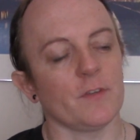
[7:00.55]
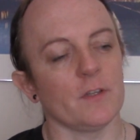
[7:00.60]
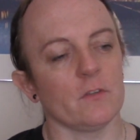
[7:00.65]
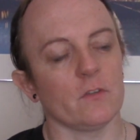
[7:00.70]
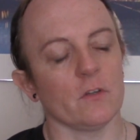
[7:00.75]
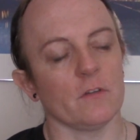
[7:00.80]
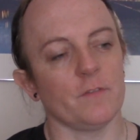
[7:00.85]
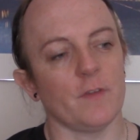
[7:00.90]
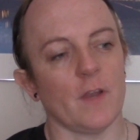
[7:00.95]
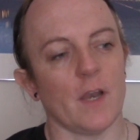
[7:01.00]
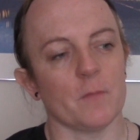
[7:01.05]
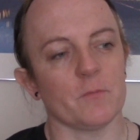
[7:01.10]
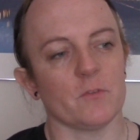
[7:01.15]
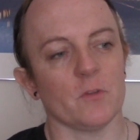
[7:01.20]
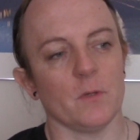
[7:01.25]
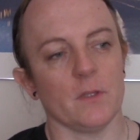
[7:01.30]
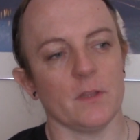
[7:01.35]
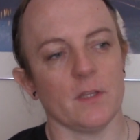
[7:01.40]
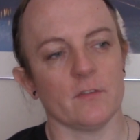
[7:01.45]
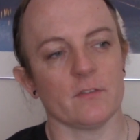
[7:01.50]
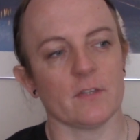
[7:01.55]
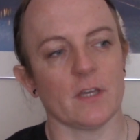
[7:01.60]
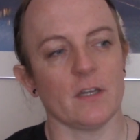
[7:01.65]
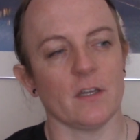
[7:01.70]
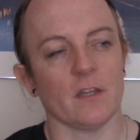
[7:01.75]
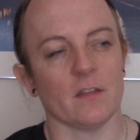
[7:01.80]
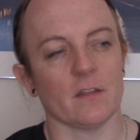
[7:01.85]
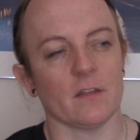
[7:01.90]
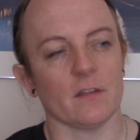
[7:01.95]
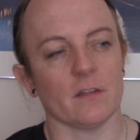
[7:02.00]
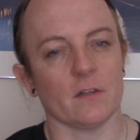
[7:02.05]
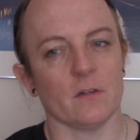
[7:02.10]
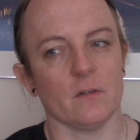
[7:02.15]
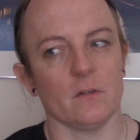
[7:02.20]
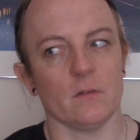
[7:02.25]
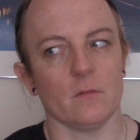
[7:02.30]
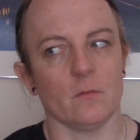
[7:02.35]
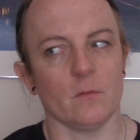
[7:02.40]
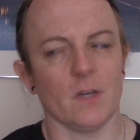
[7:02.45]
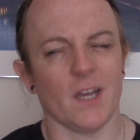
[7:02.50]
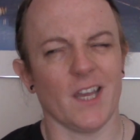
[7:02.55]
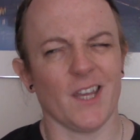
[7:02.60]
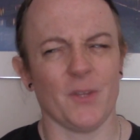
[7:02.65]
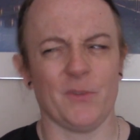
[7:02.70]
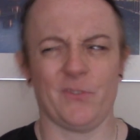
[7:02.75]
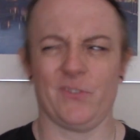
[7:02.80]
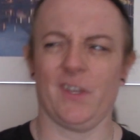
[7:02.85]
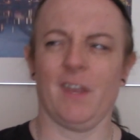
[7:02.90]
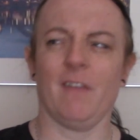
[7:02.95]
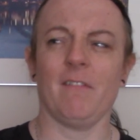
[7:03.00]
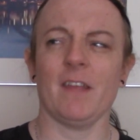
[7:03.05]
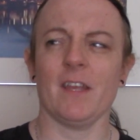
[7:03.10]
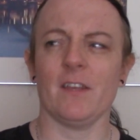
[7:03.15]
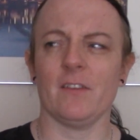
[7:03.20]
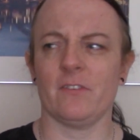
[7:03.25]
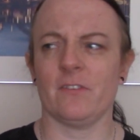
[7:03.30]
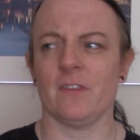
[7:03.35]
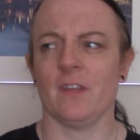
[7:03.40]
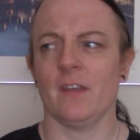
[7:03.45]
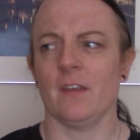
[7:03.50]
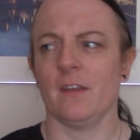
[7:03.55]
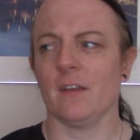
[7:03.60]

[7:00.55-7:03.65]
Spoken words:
don't feel I'm doing this, that and the other, they'll go, are you serious?